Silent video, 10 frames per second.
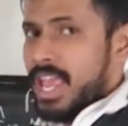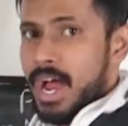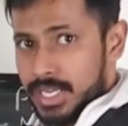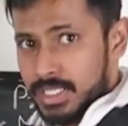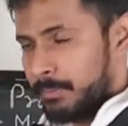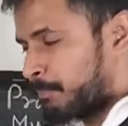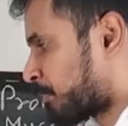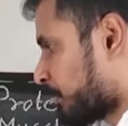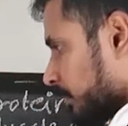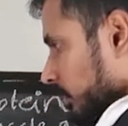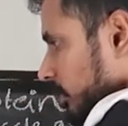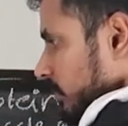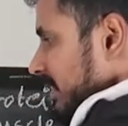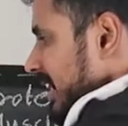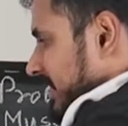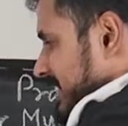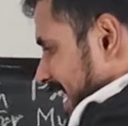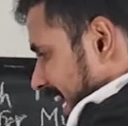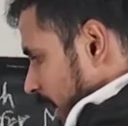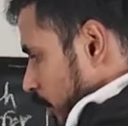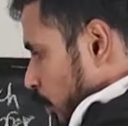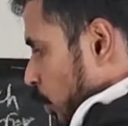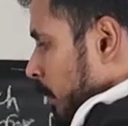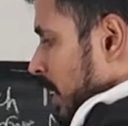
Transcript: hours. The second group,